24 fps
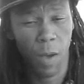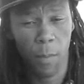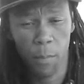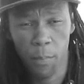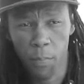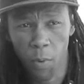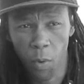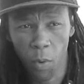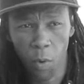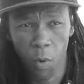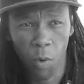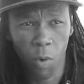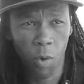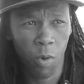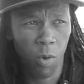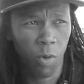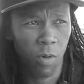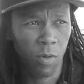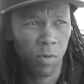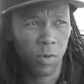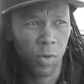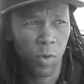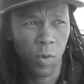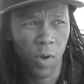Paul,
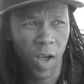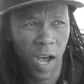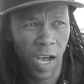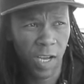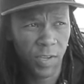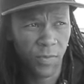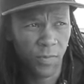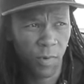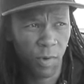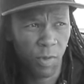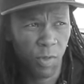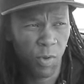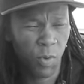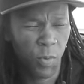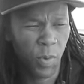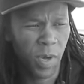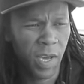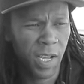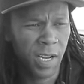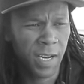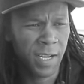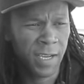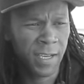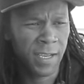you guys for
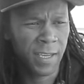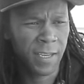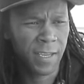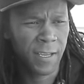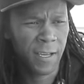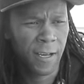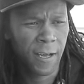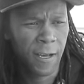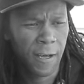doing this,